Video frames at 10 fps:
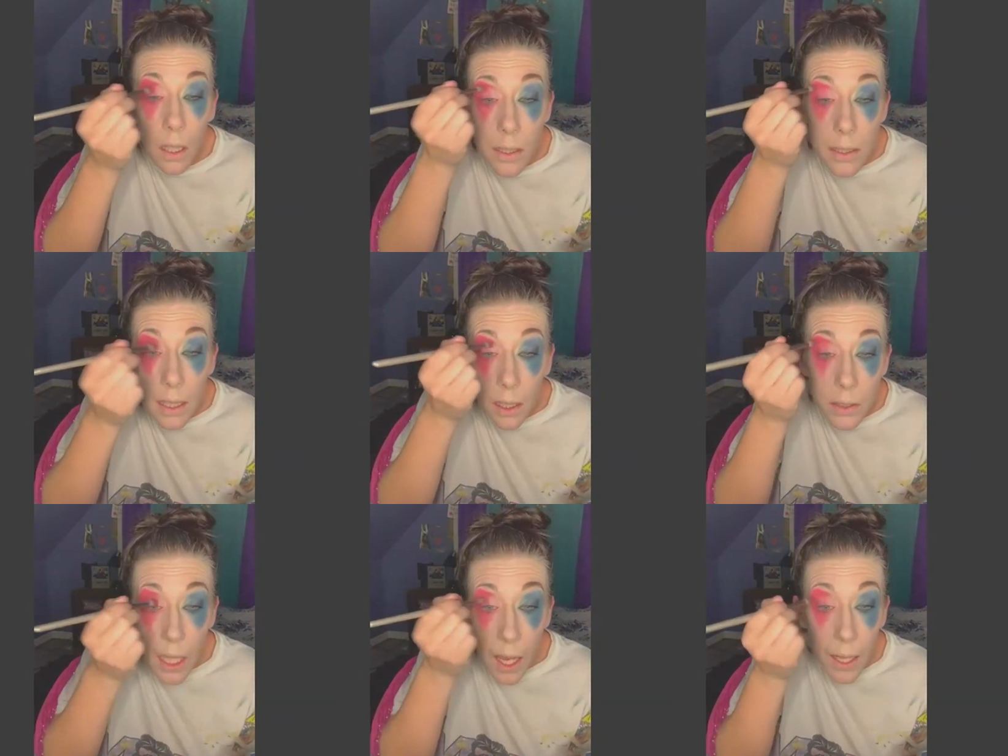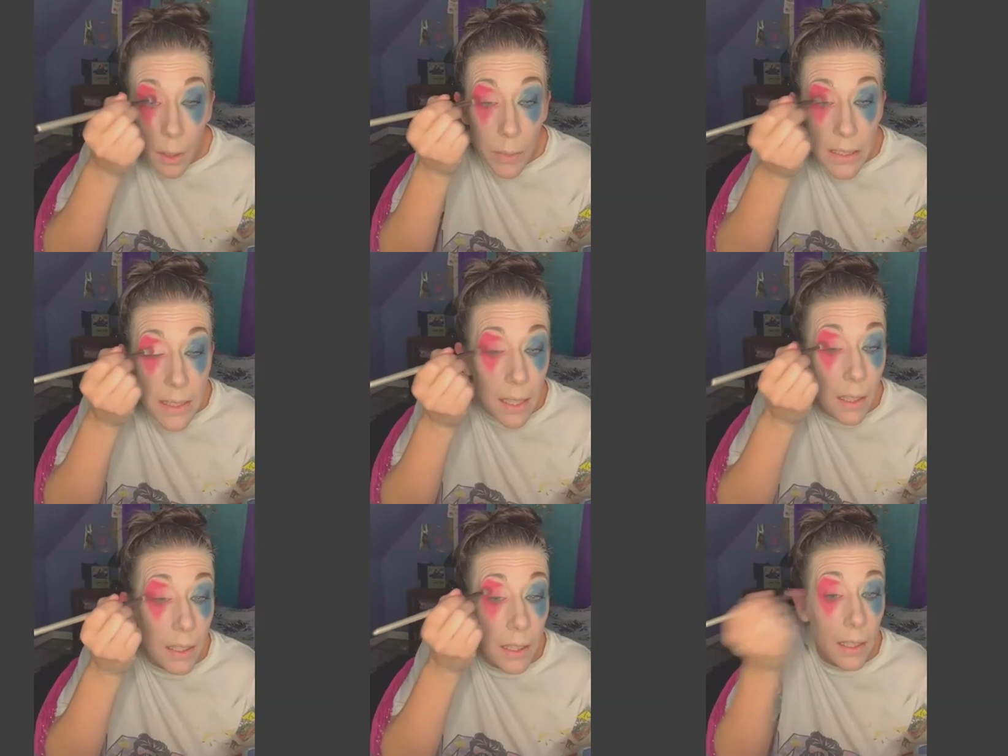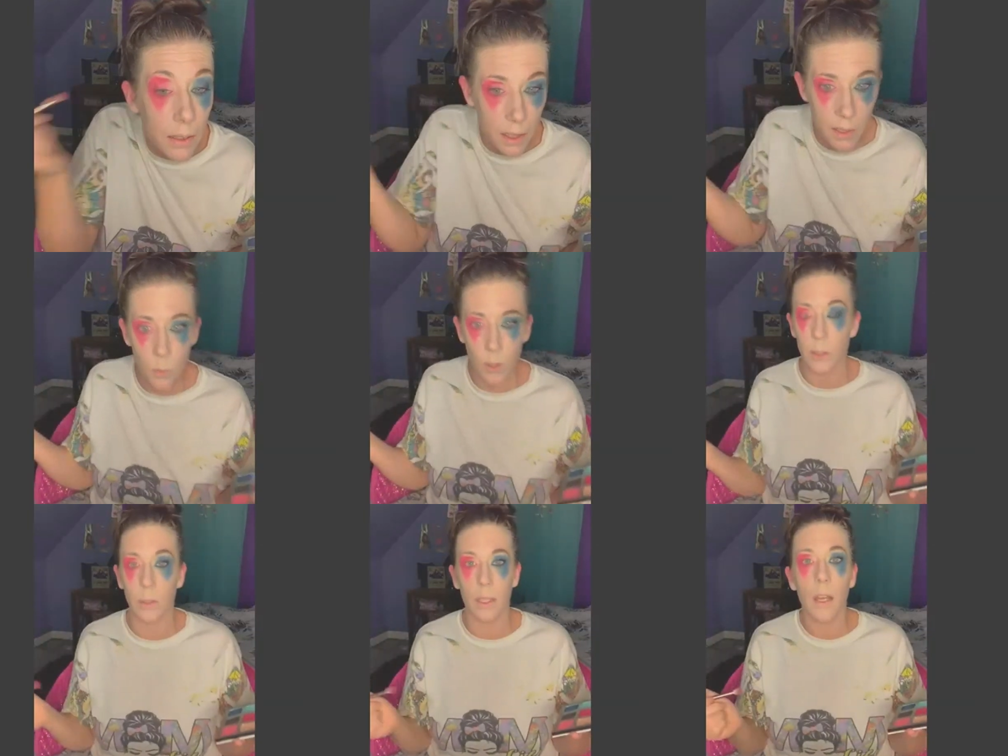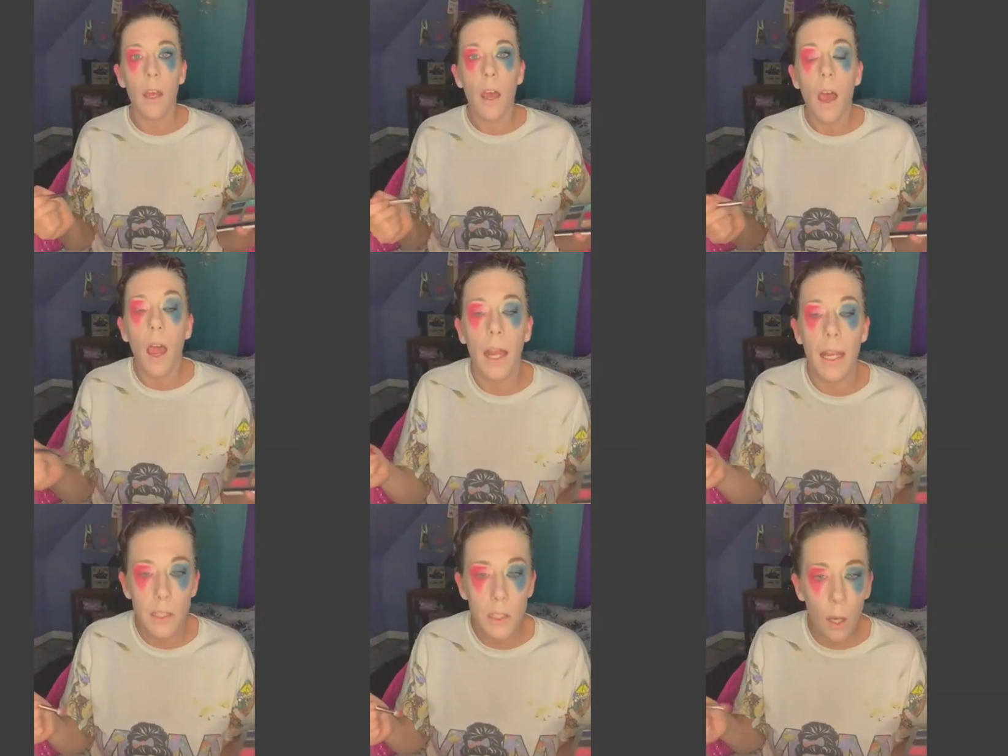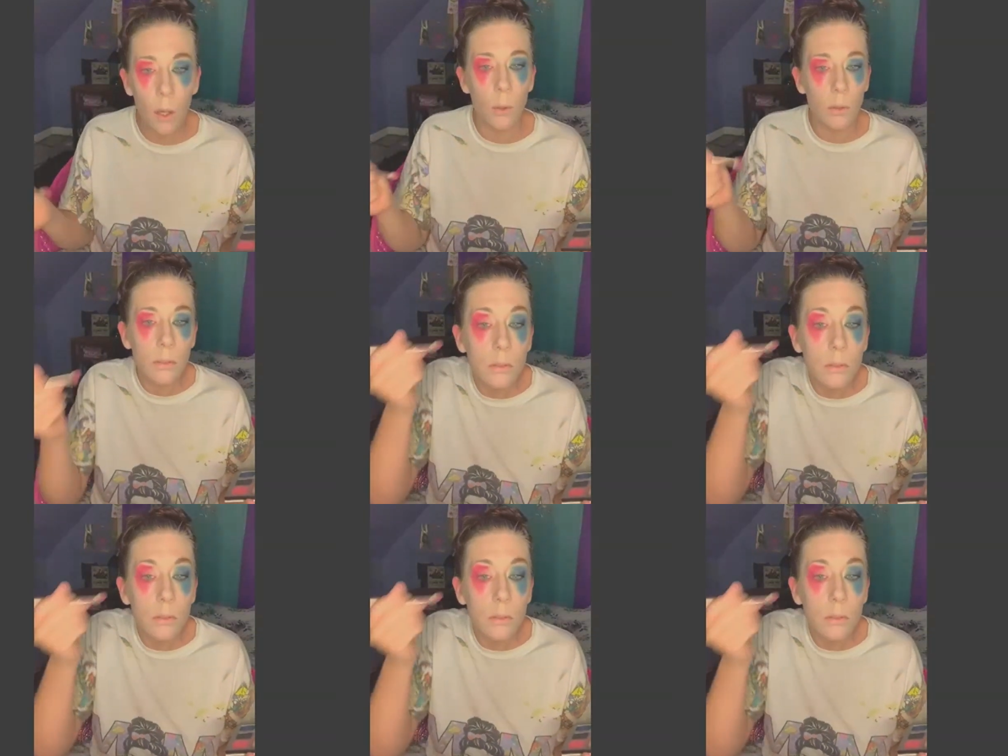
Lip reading: in the sake of time and sanity, it doesn't work too good. All right, so